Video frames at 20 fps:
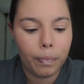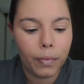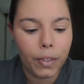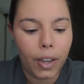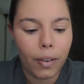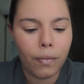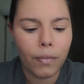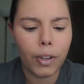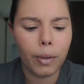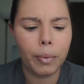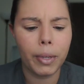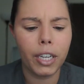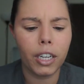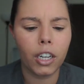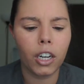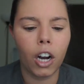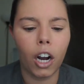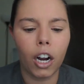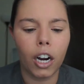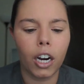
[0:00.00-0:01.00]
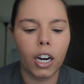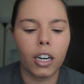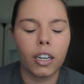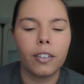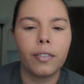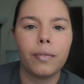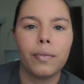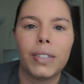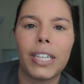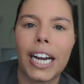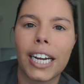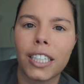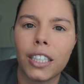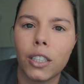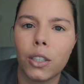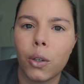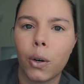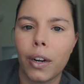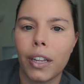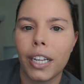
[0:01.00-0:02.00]
amphibian car taxi
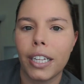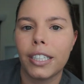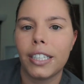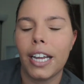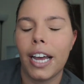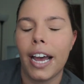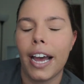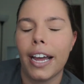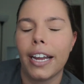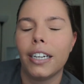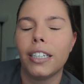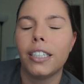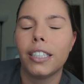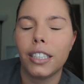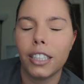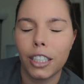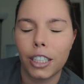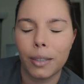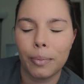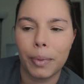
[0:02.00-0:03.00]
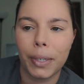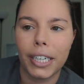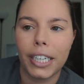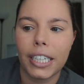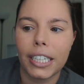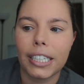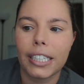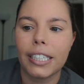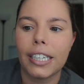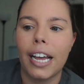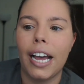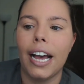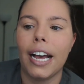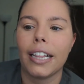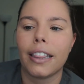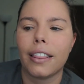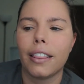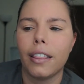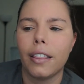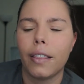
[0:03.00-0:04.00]
tour that's at Disney Springs
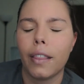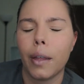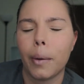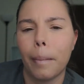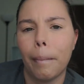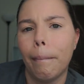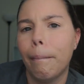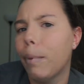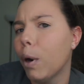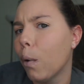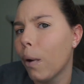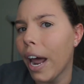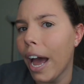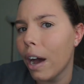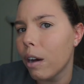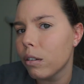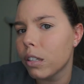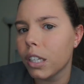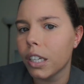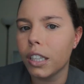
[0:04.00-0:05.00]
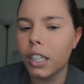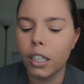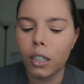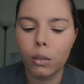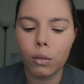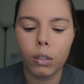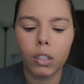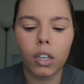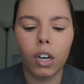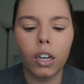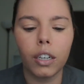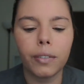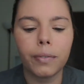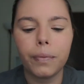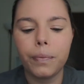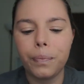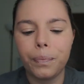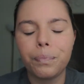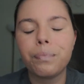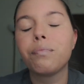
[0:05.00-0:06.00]
at the boathouse, I think it's what's called,
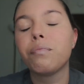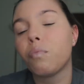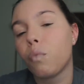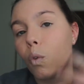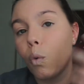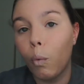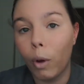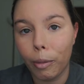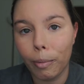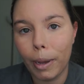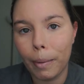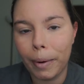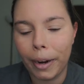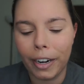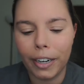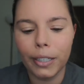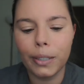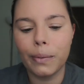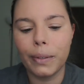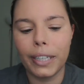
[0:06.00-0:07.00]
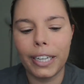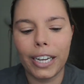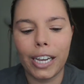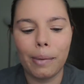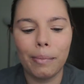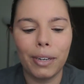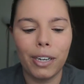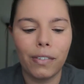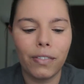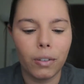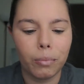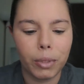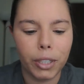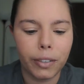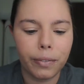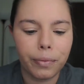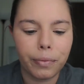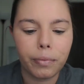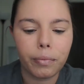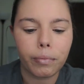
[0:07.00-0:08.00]
with my parents when they came in
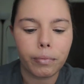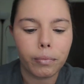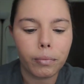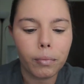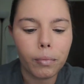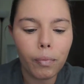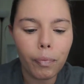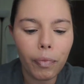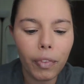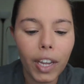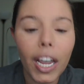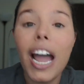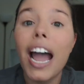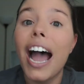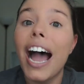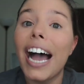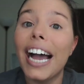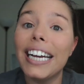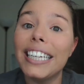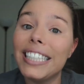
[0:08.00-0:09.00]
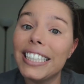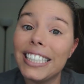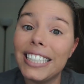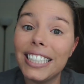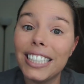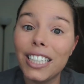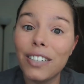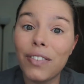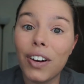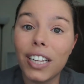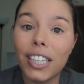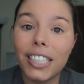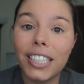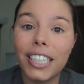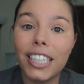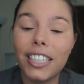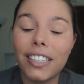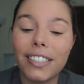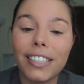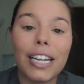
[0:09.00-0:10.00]
November. I did Disney
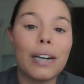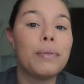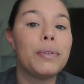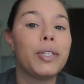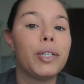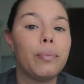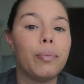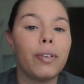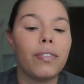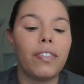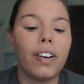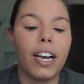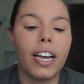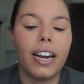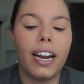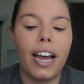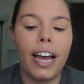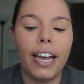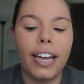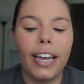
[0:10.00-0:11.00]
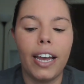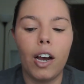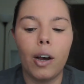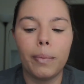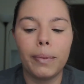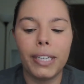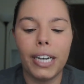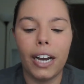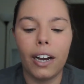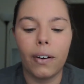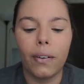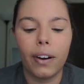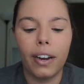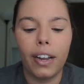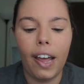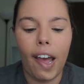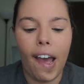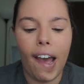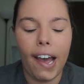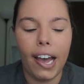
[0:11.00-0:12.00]
Volunteers. That was super fun. I helped out
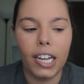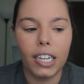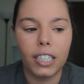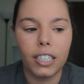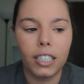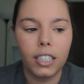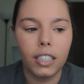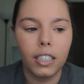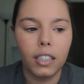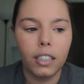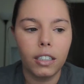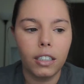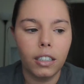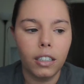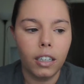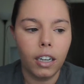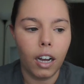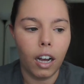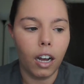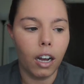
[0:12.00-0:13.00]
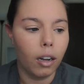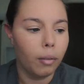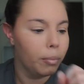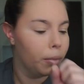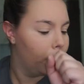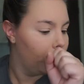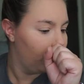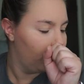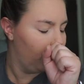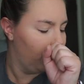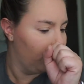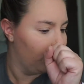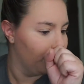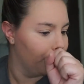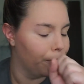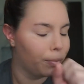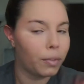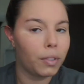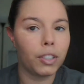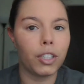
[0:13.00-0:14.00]
at,
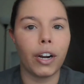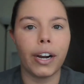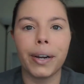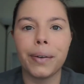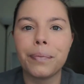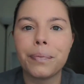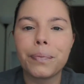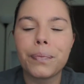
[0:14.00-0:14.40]
sorry,